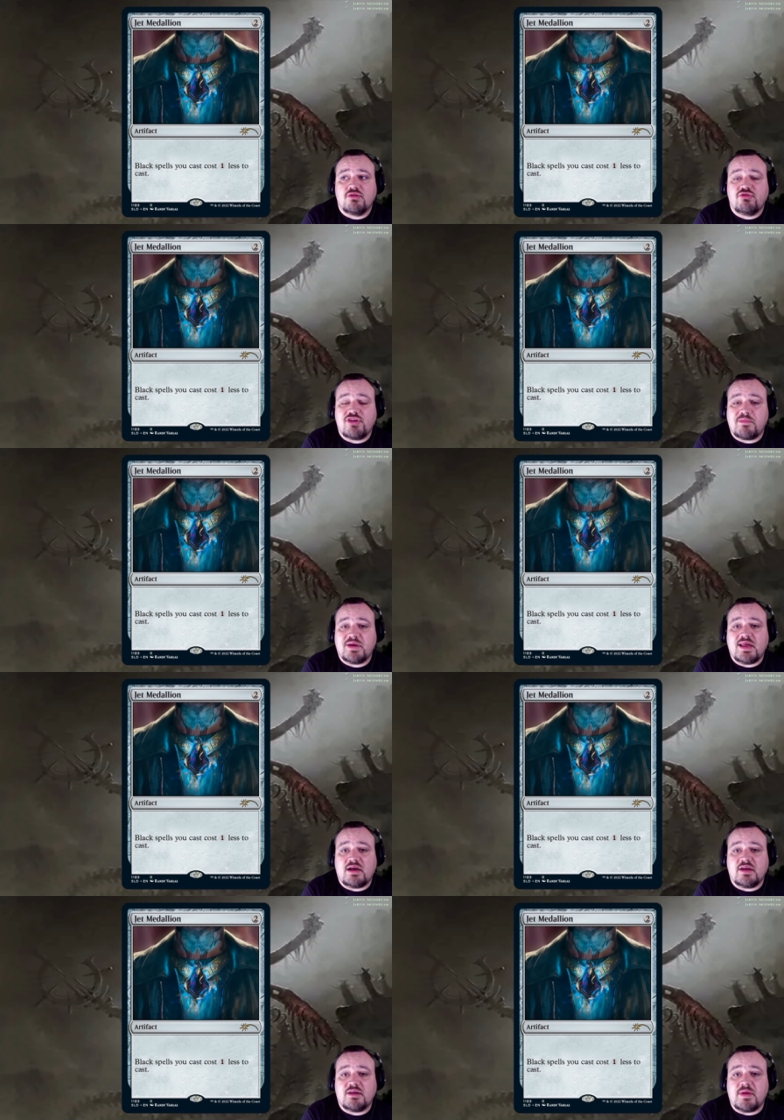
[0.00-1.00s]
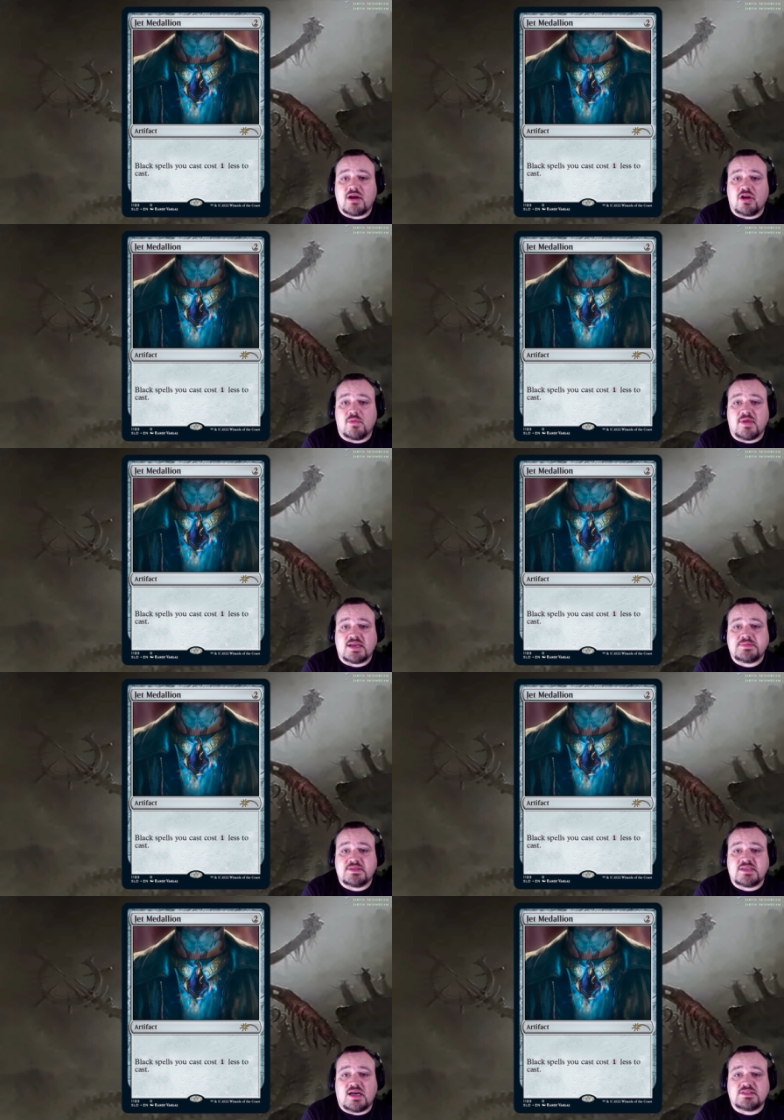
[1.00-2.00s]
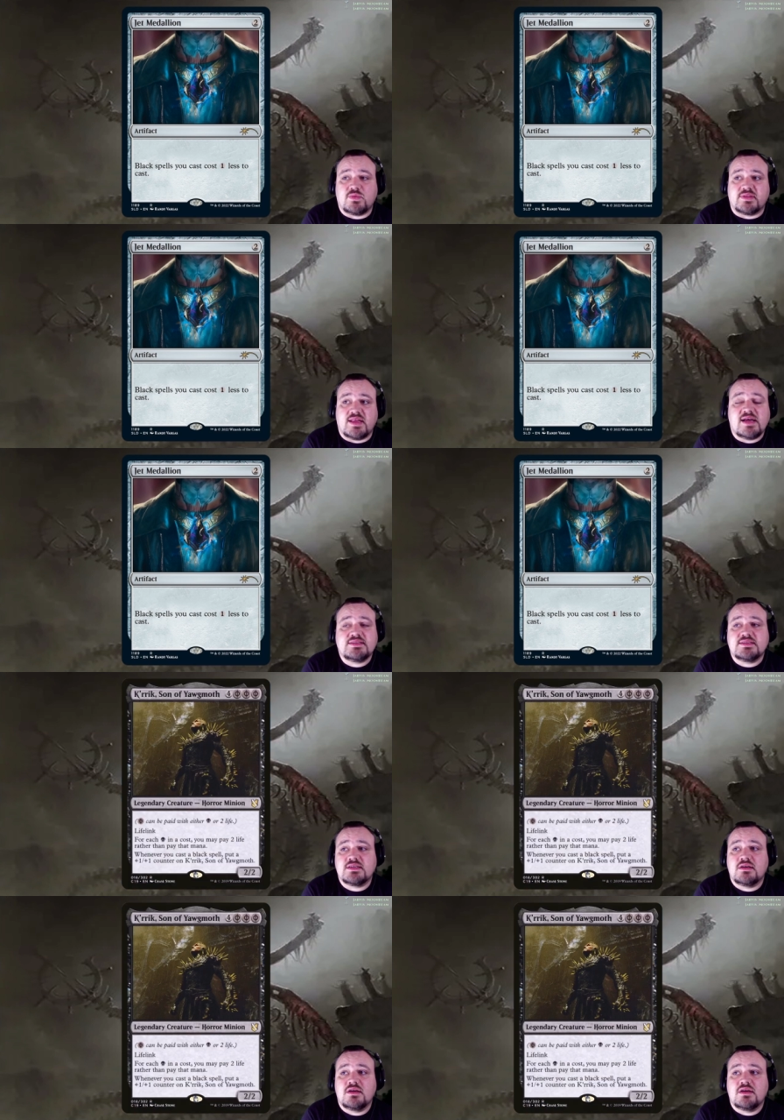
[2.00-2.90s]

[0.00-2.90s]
Jet Medallion to make all your black spells cost 1 less.